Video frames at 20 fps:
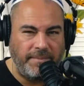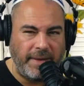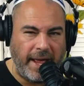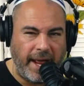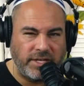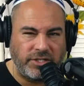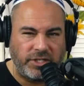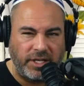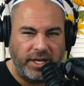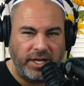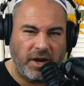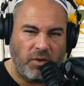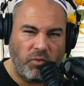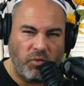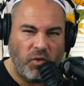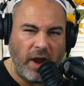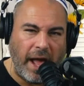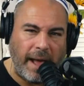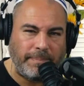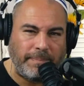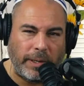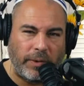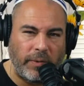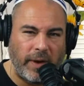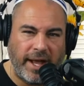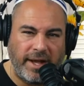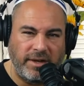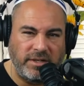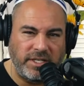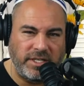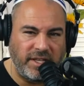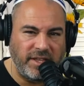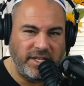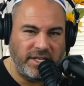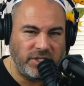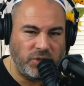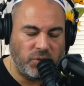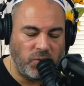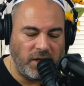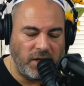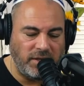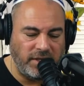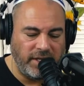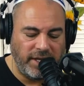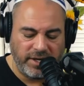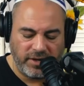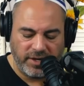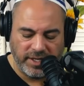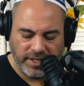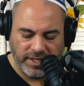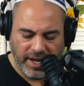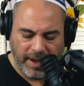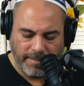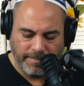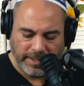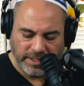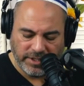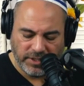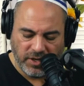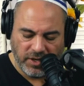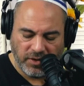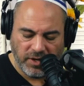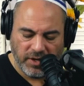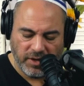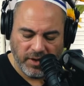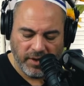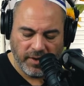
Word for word: actually going to wrap around to this one later in the episode.